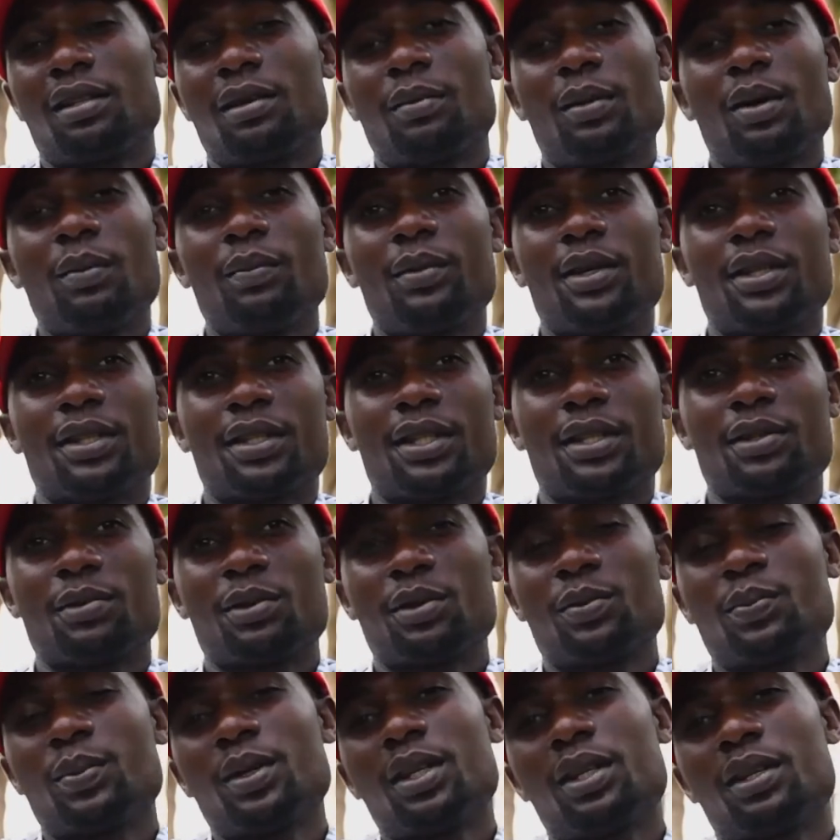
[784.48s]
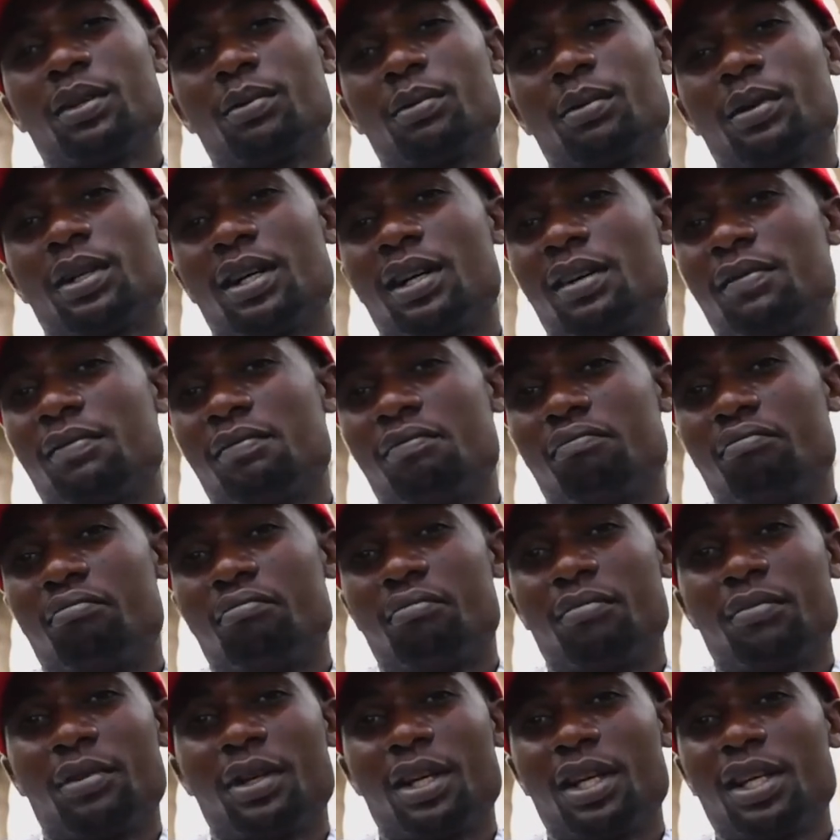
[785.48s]
the moment as we speak, we have
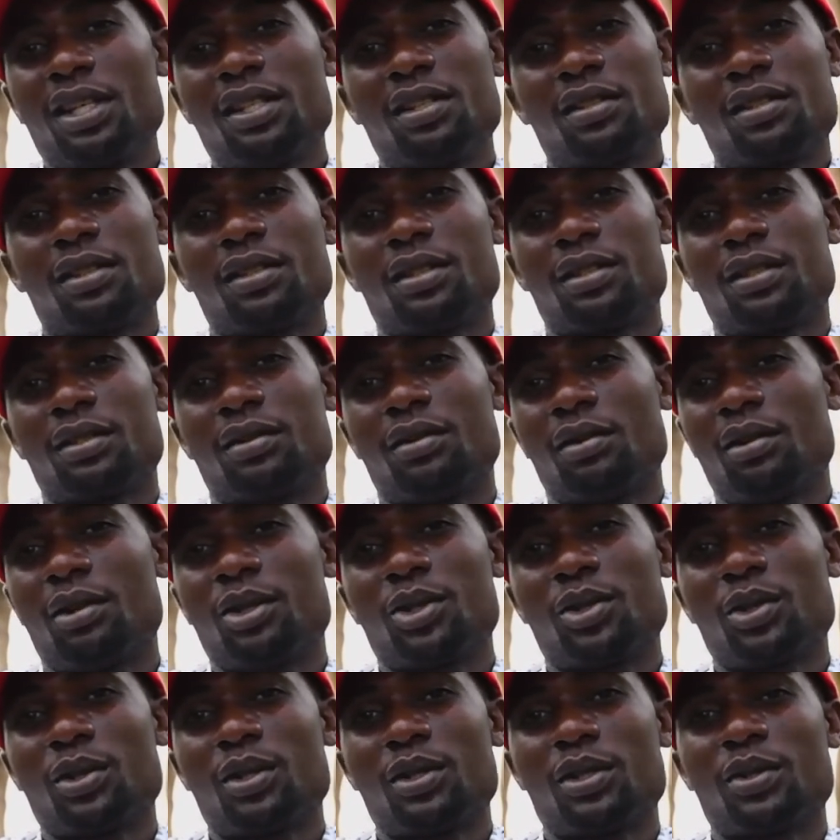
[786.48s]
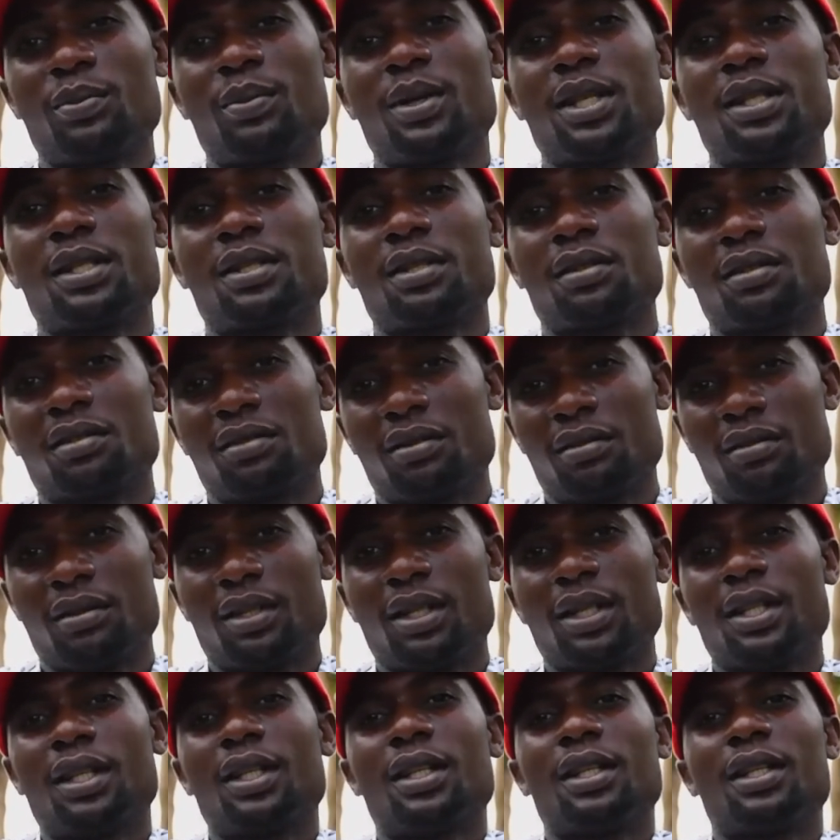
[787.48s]
rains, though short, but
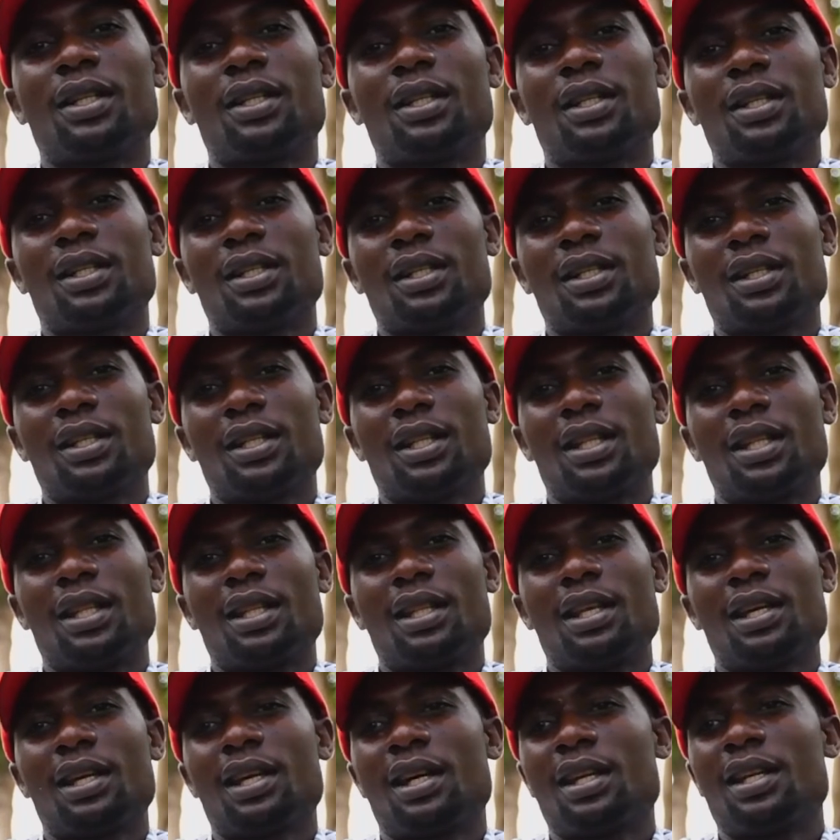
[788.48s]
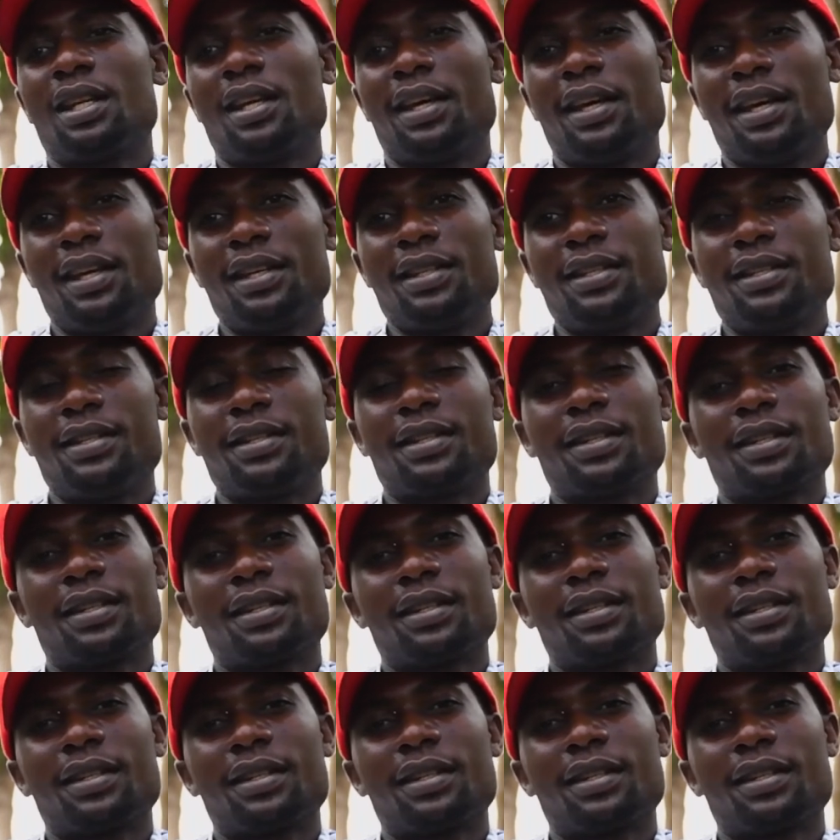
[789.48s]
they can aid